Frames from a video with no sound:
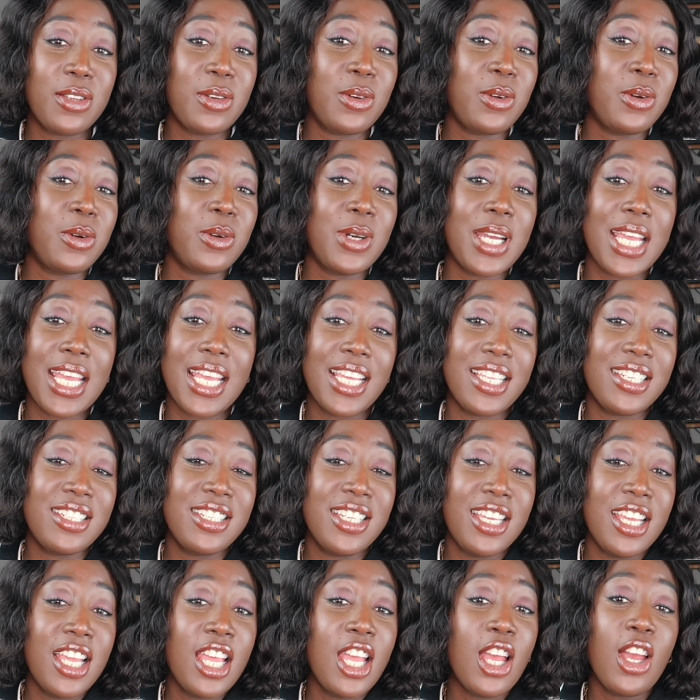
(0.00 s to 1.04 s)
you know,
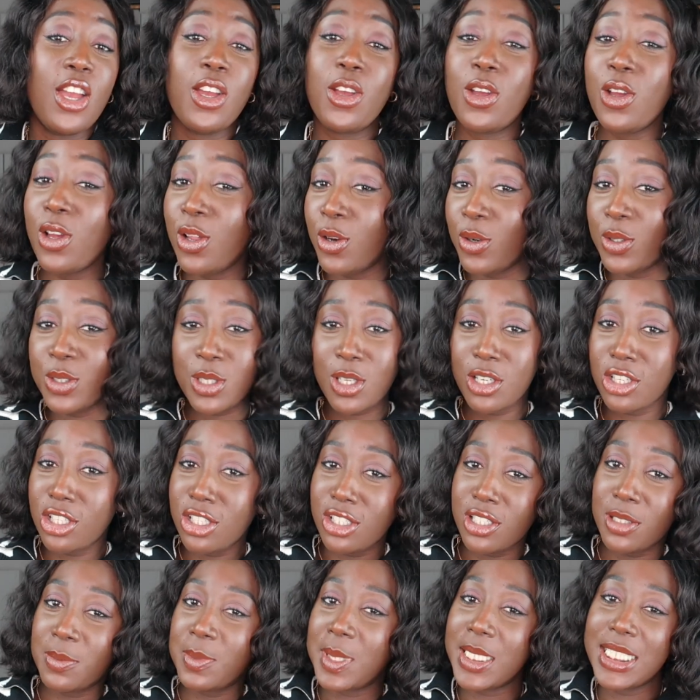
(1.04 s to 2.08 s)
and a girl looks
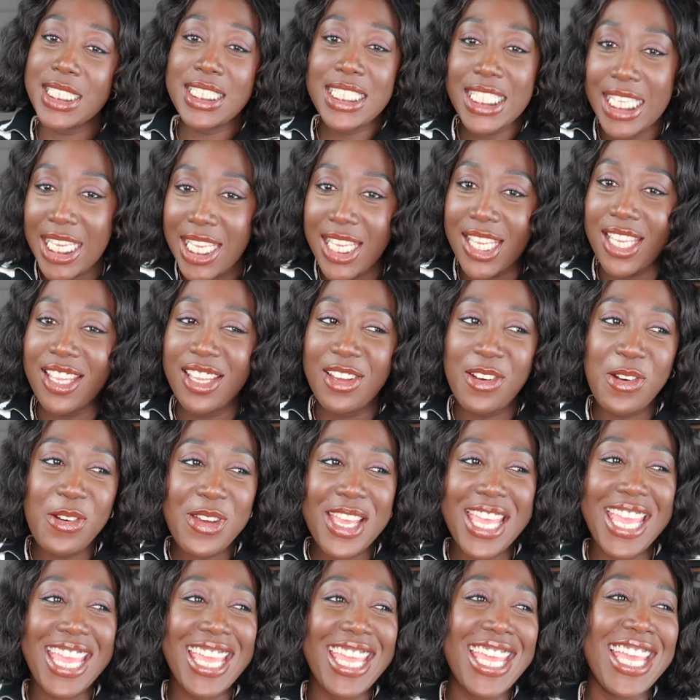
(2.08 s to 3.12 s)
good, but it's cheap,
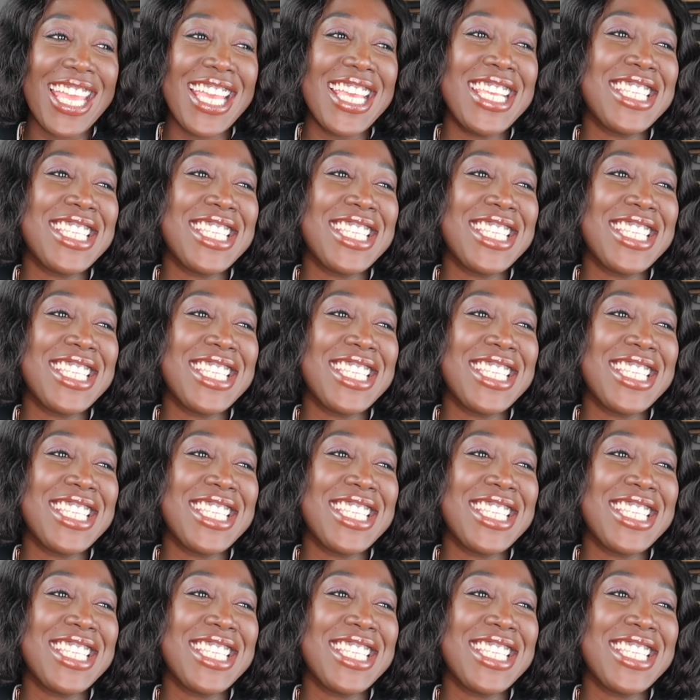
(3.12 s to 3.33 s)
okay?